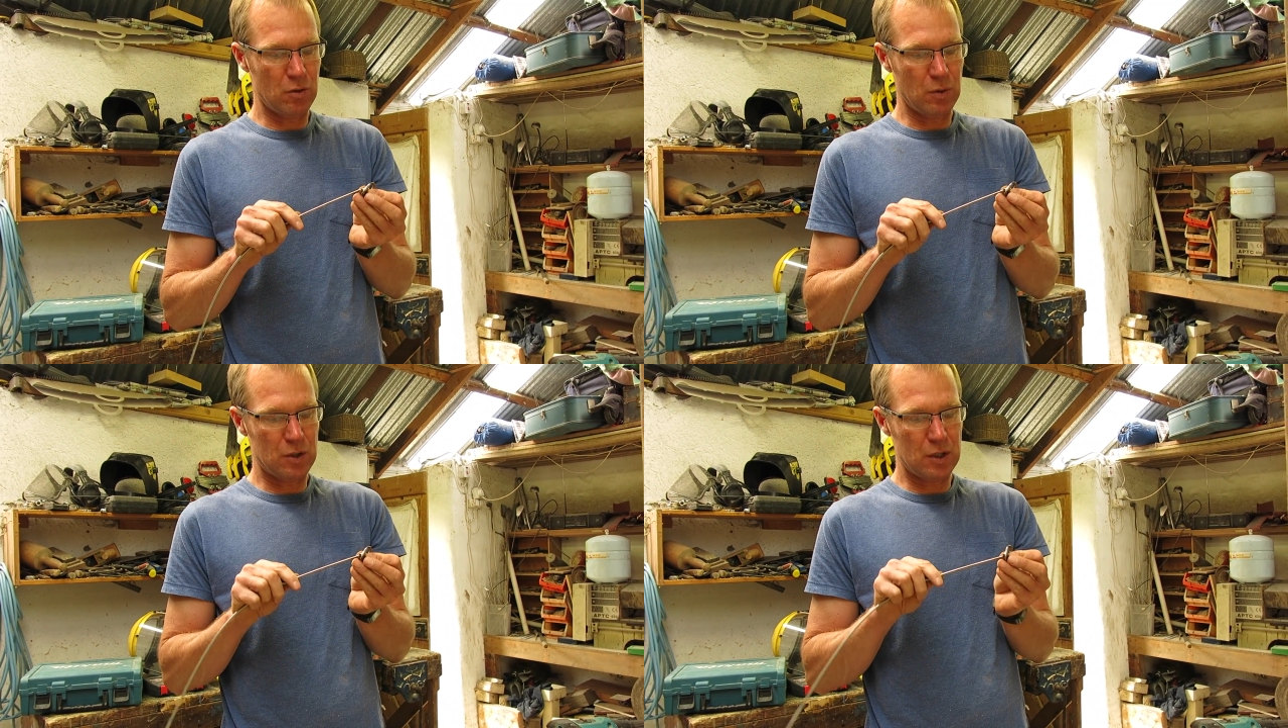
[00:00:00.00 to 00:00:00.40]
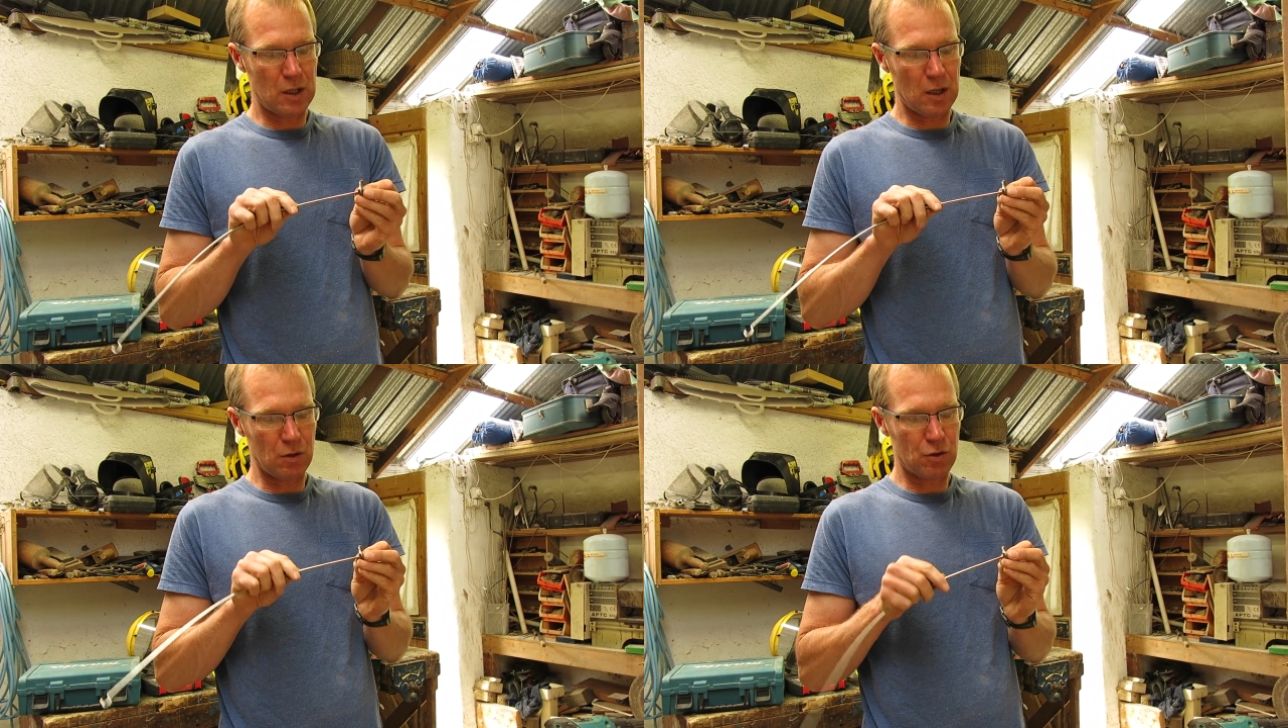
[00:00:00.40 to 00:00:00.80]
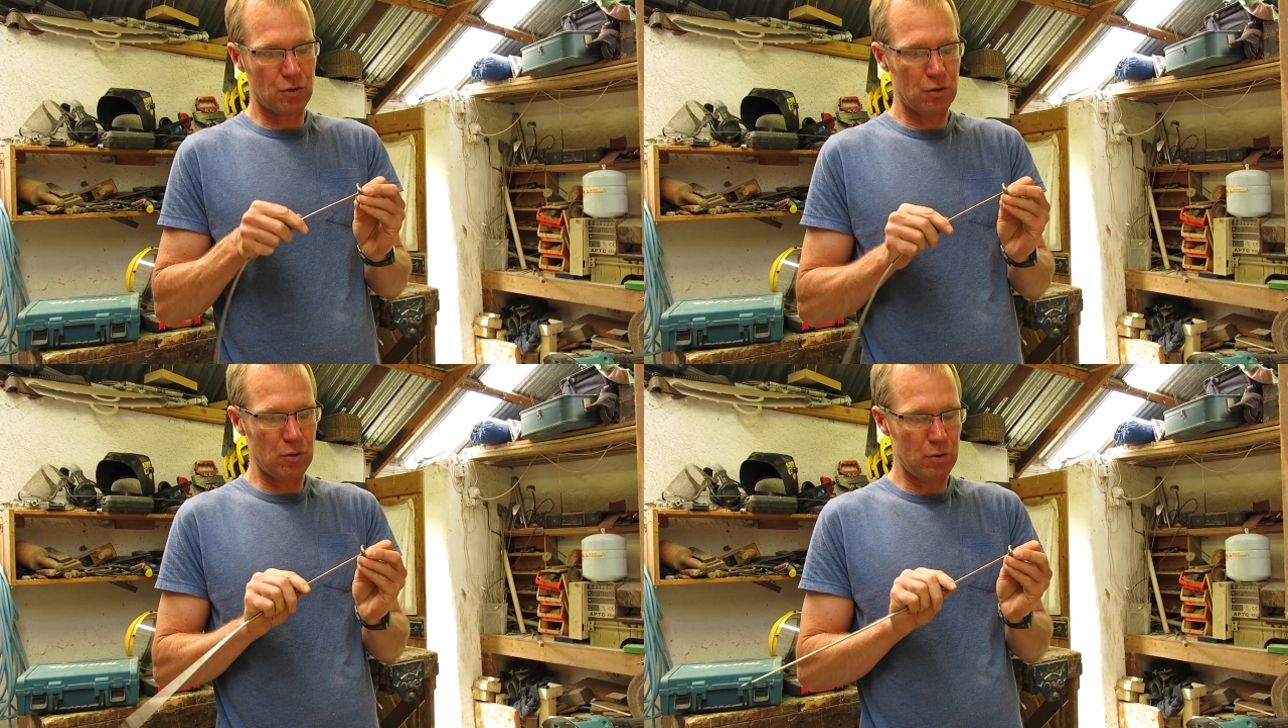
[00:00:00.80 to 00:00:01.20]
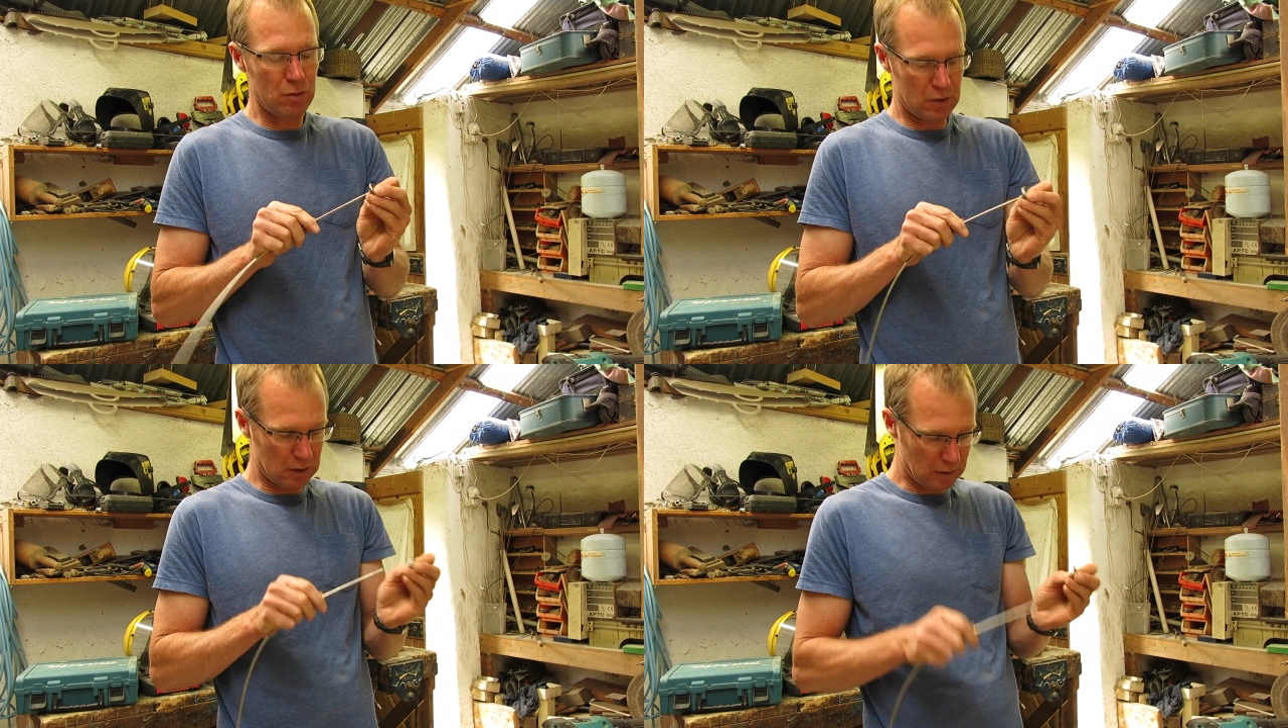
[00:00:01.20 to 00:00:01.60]
which is a little screw,
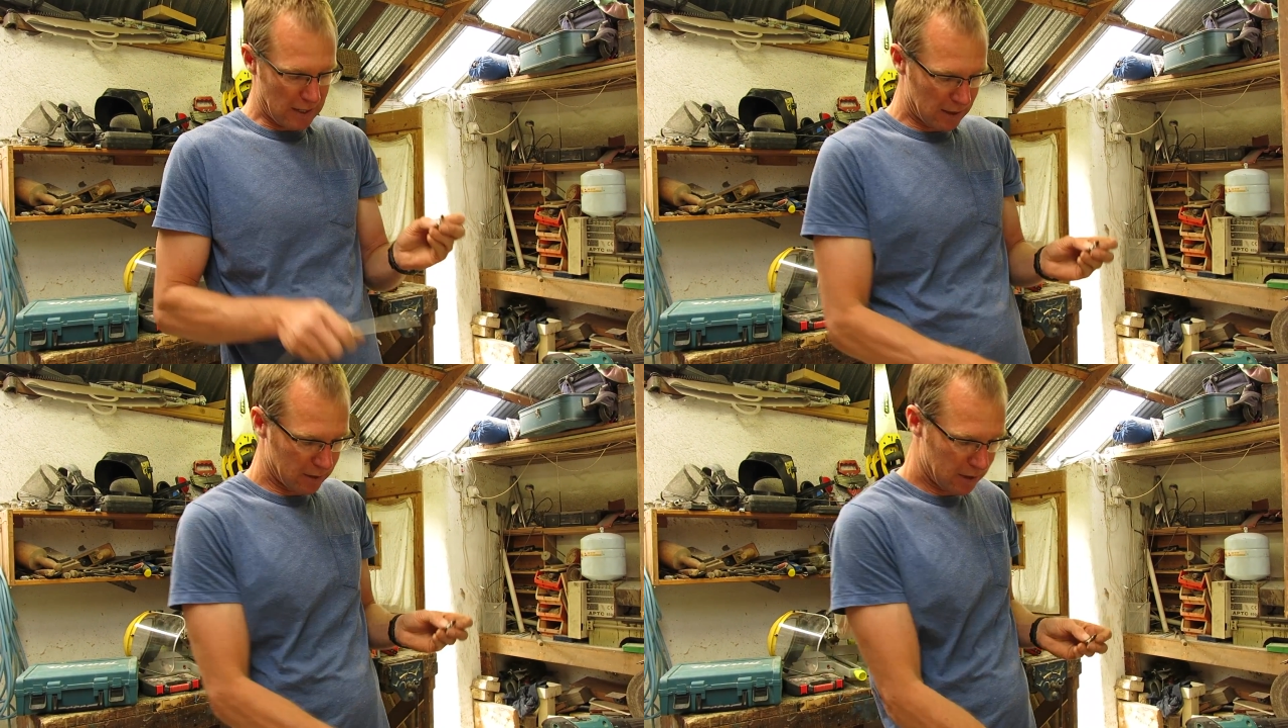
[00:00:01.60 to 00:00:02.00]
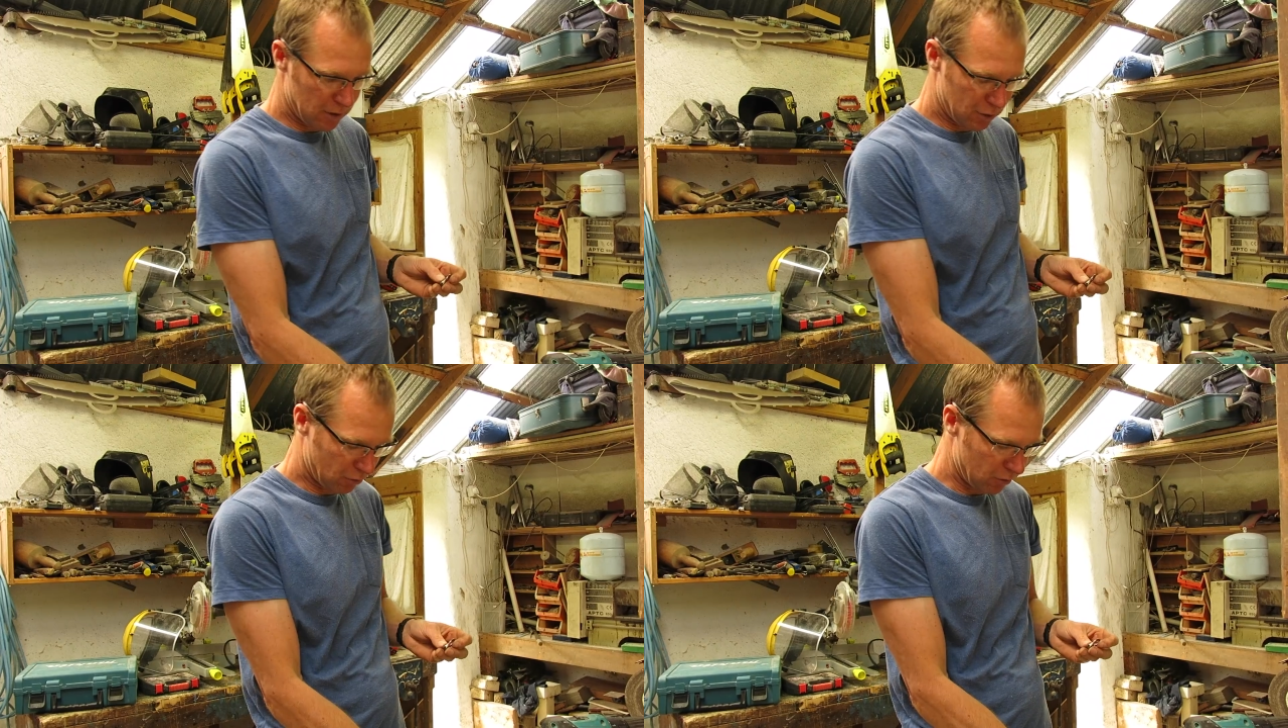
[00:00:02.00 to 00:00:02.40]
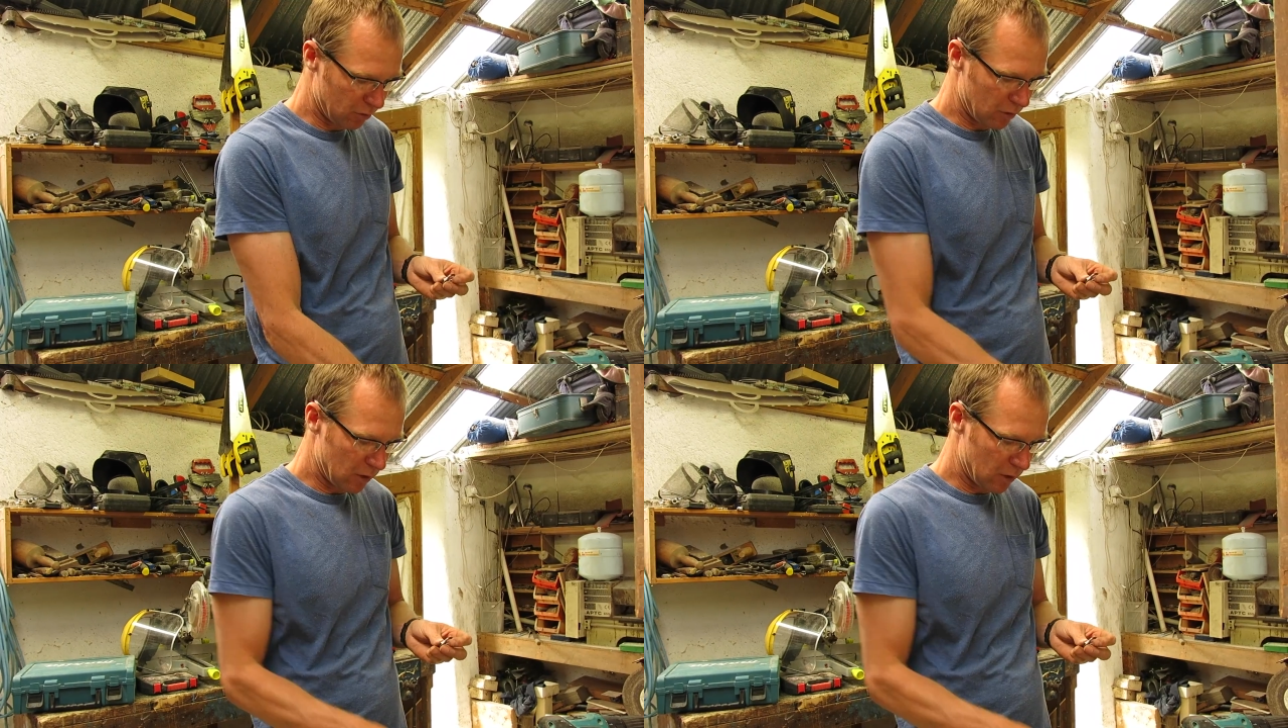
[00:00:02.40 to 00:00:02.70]
a little Allen key screw.